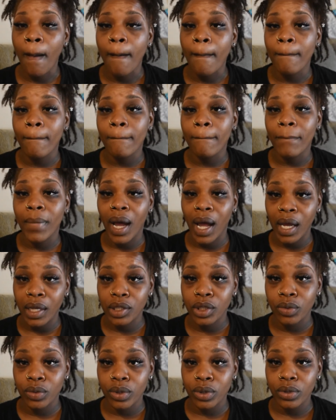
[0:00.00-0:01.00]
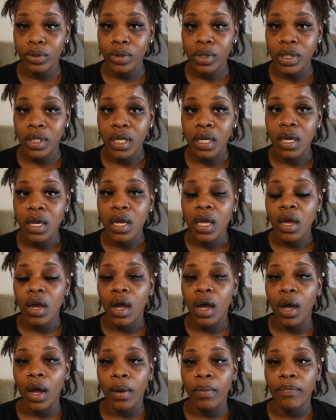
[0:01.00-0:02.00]
modules
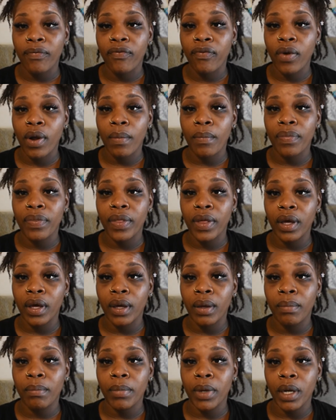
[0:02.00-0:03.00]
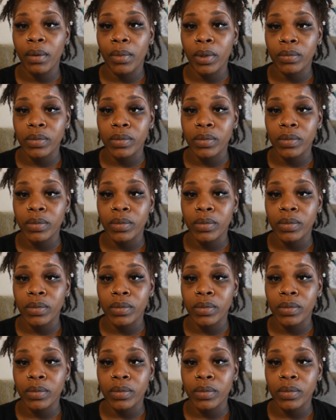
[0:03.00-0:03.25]
from the minimum